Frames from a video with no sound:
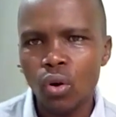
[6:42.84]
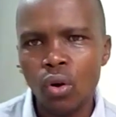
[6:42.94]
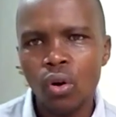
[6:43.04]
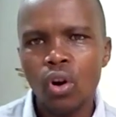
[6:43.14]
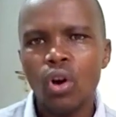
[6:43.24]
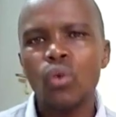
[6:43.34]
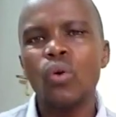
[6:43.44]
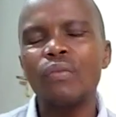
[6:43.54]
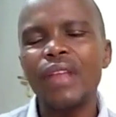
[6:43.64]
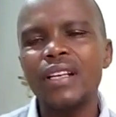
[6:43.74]
This is
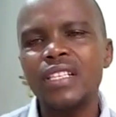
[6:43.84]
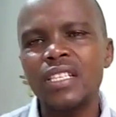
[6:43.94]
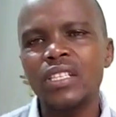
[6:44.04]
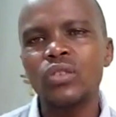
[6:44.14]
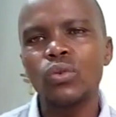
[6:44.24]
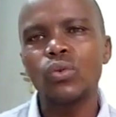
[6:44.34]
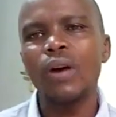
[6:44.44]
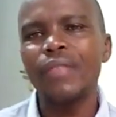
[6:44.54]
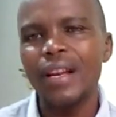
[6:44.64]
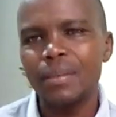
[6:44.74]
technology. This is
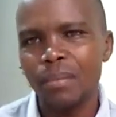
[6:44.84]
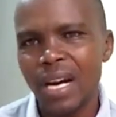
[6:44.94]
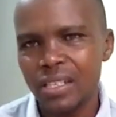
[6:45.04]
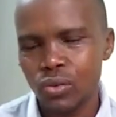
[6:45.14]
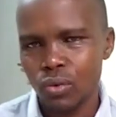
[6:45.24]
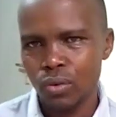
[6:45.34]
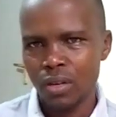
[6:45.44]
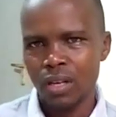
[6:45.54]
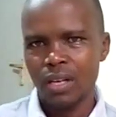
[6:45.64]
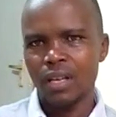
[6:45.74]
in food and
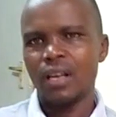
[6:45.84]
technology.